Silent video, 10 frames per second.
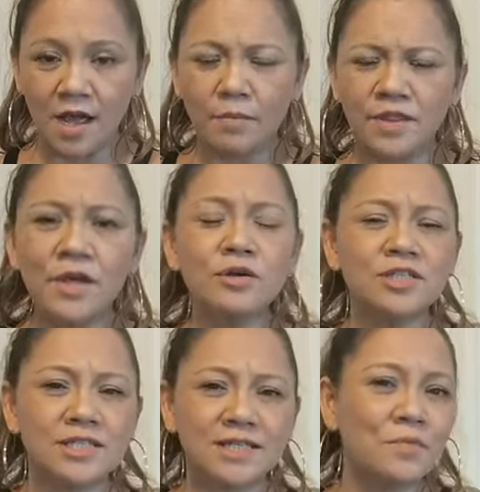But there
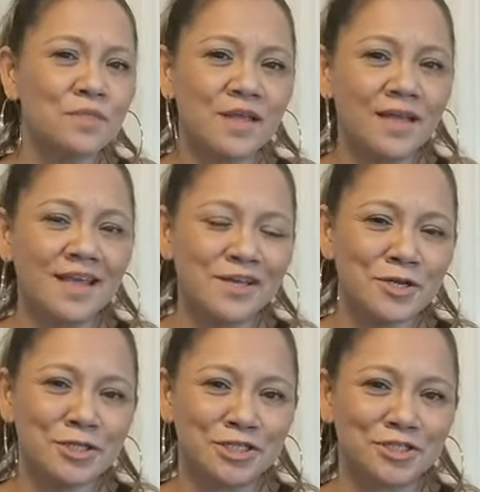is something in
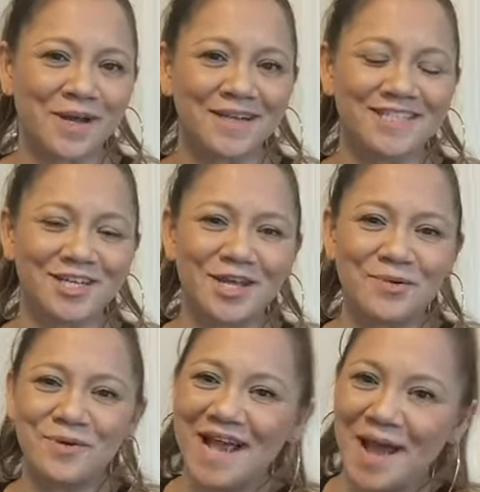astrology that
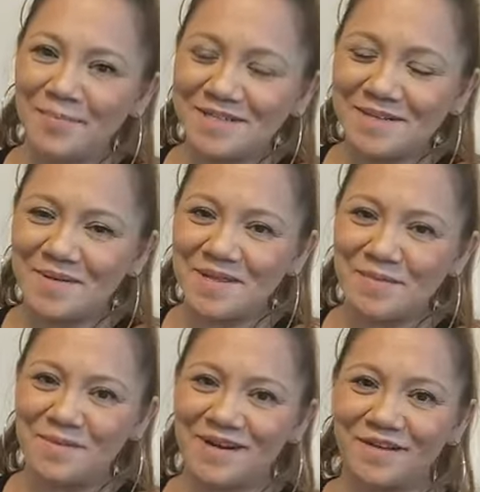we happen to be in the
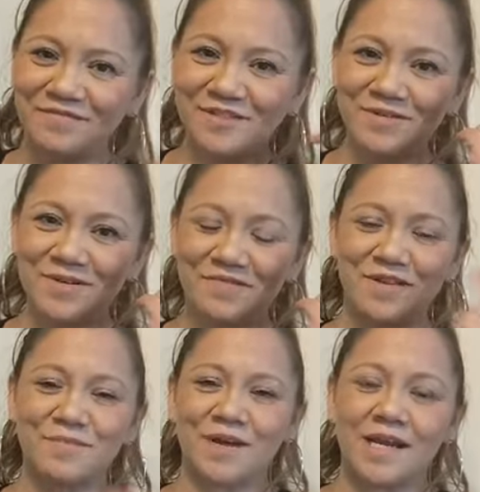middle of two of
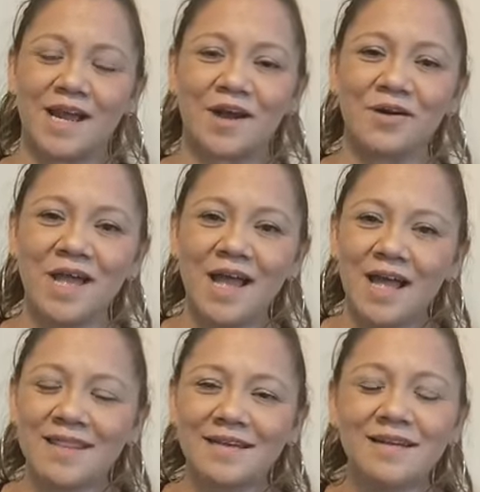them right now
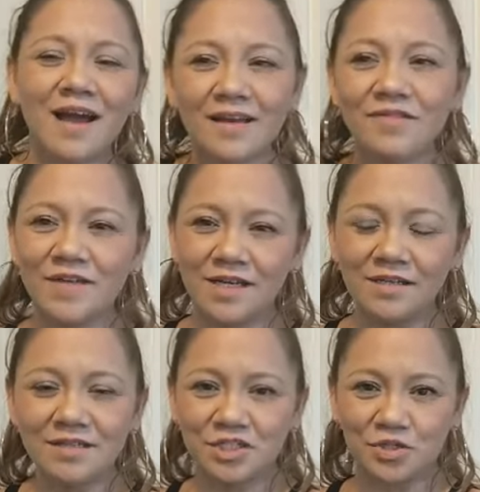that kind of
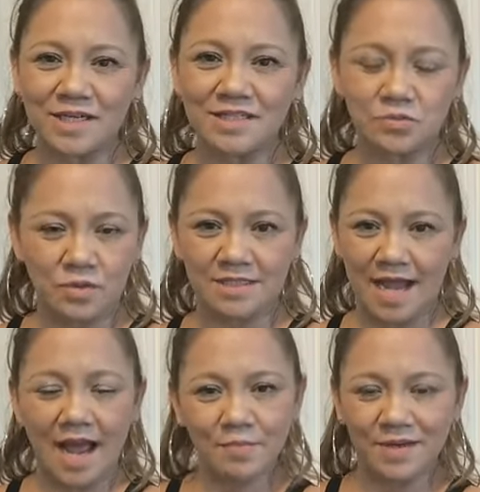illustrates what's
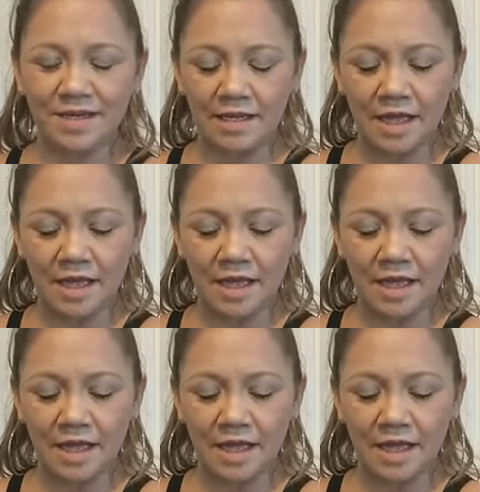happening.